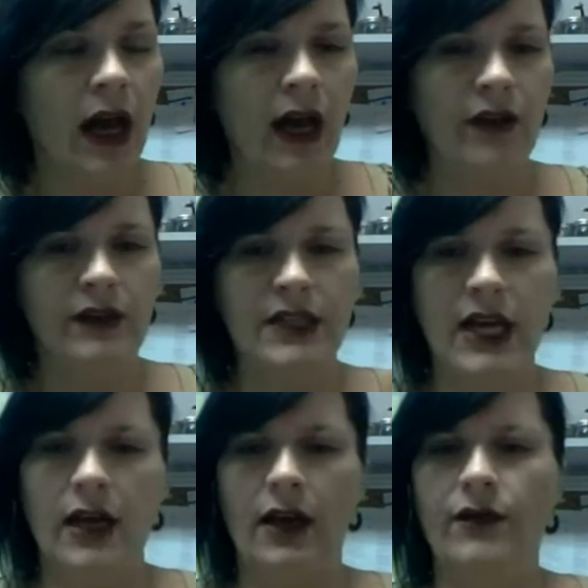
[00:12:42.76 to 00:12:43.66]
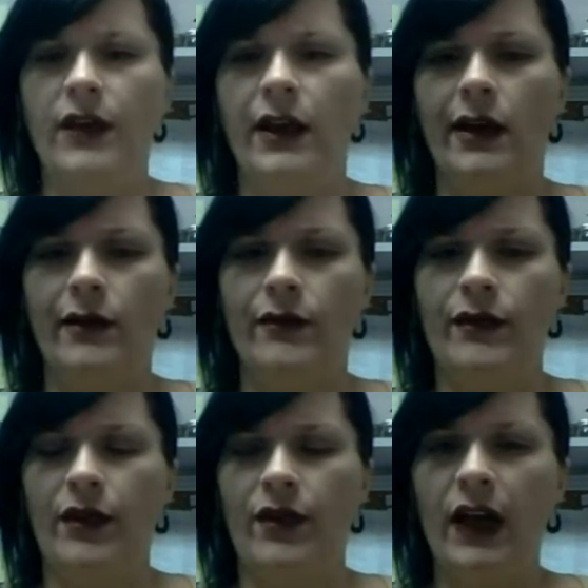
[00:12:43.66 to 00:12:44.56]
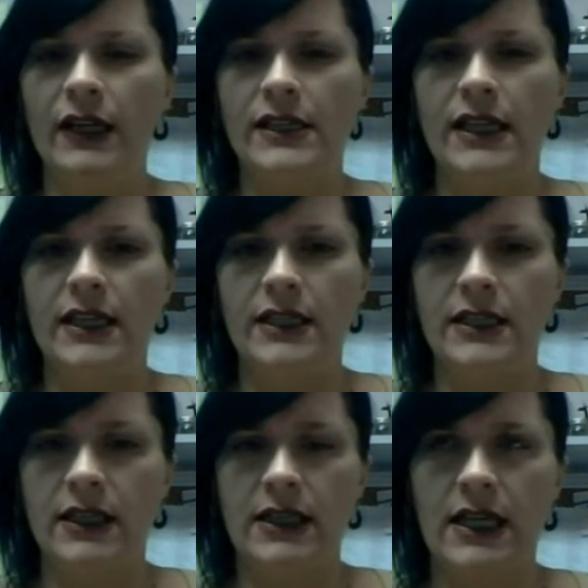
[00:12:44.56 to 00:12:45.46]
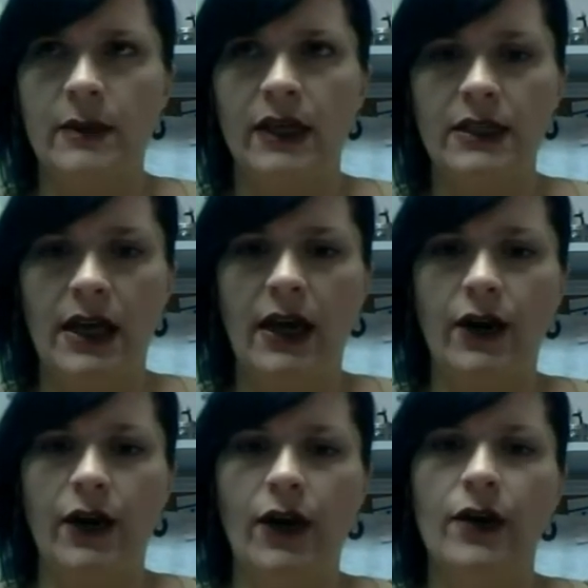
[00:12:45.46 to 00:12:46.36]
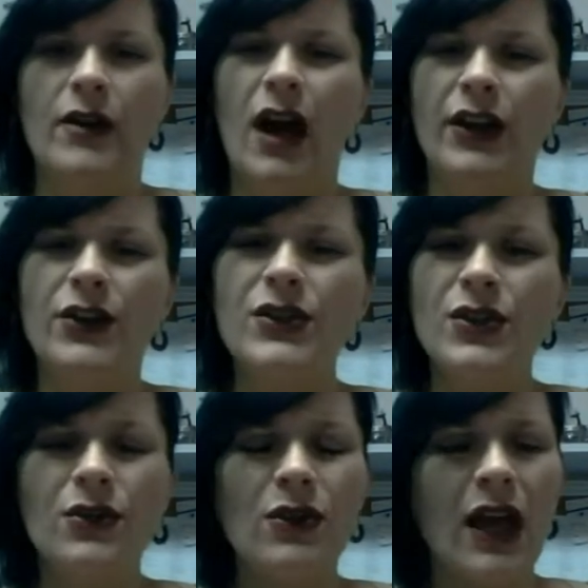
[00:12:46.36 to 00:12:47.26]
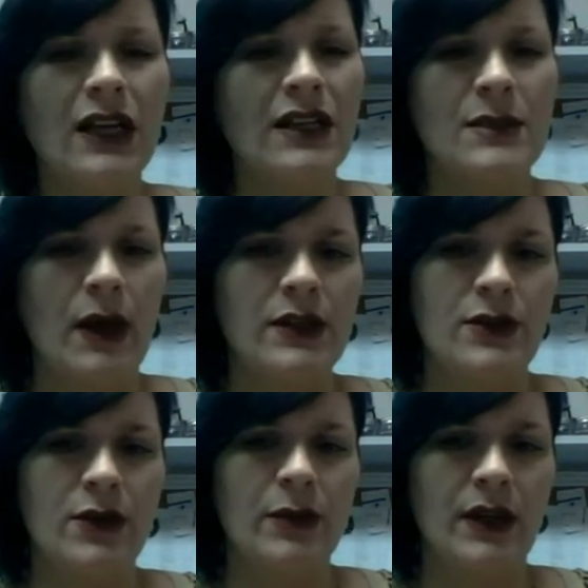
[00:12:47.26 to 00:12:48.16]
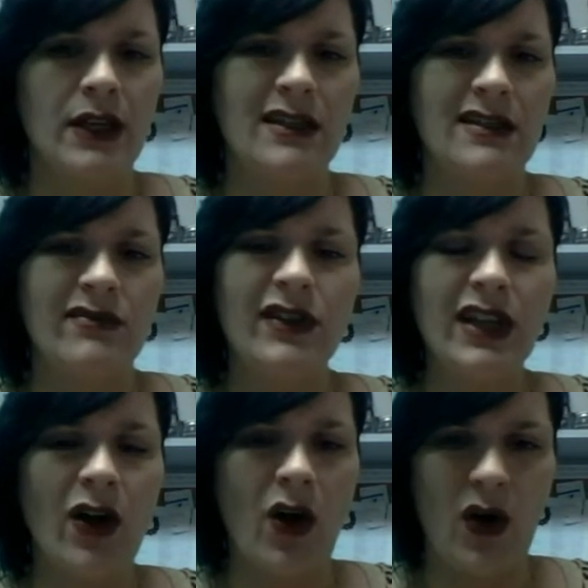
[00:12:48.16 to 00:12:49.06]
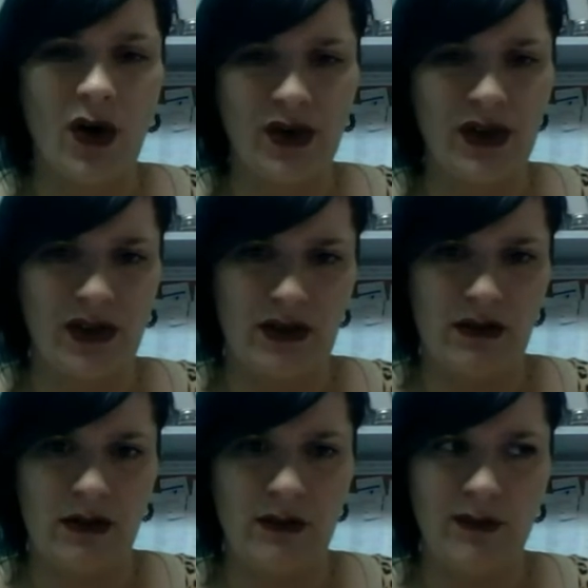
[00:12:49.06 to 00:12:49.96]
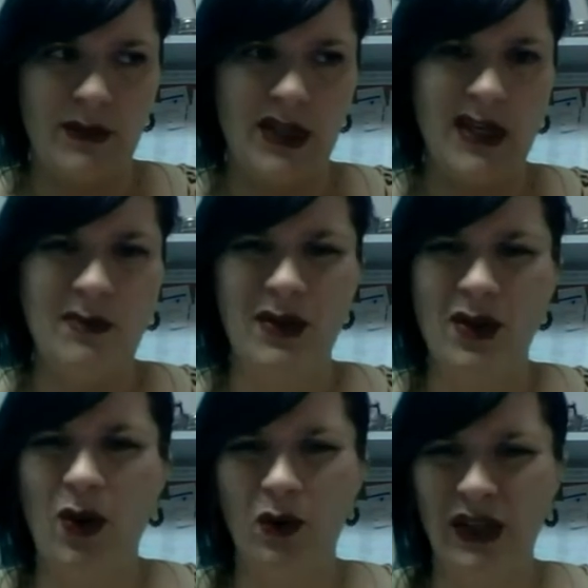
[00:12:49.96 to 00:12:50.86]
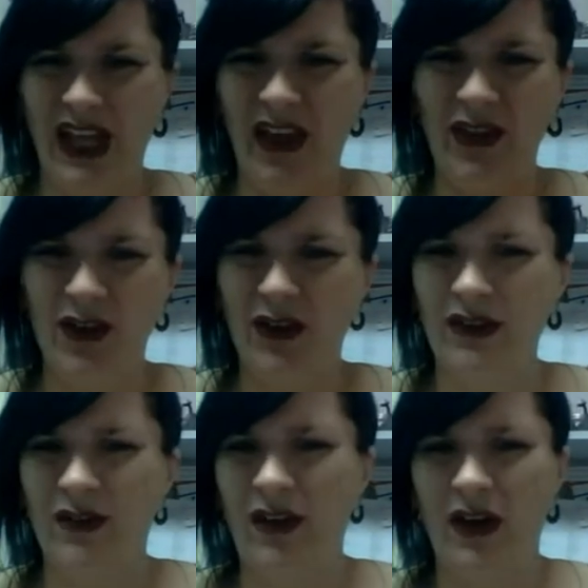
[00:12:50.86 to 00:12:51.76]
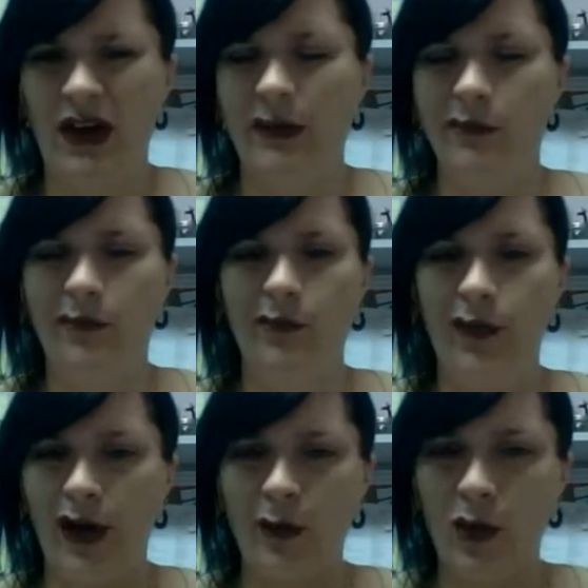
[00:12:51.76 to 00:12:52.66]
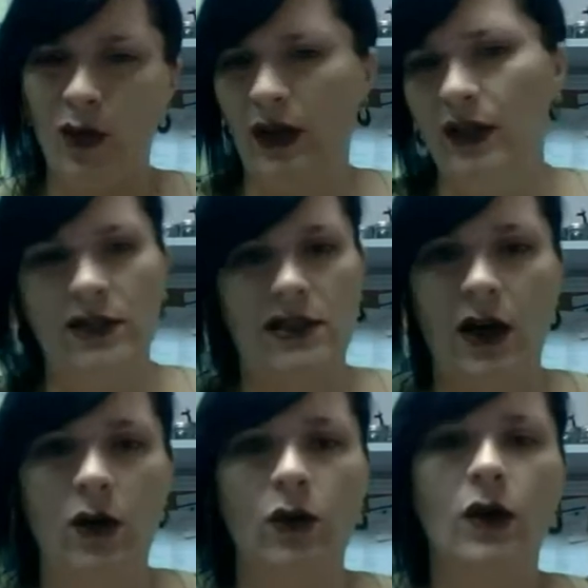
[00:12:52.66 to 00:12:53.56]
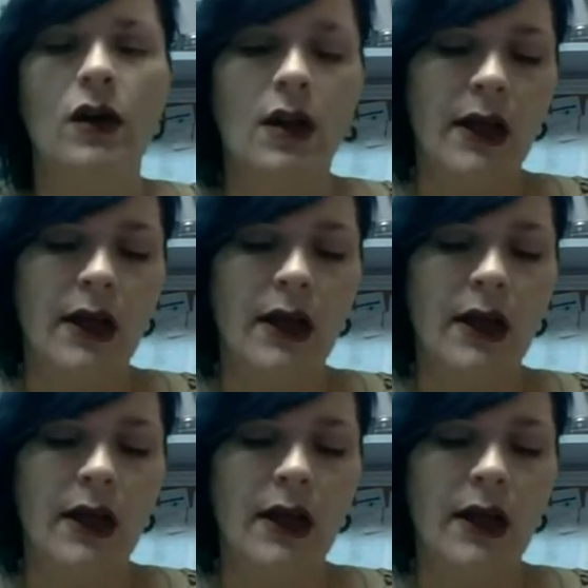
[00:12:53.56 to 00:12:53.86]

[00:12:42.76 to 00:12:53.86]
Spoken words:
I have a the thylacine, the Tasmanian tiger. I used to do Loch Ness Monster, but it's really hard to hold together. It's very breakable and it's not cool.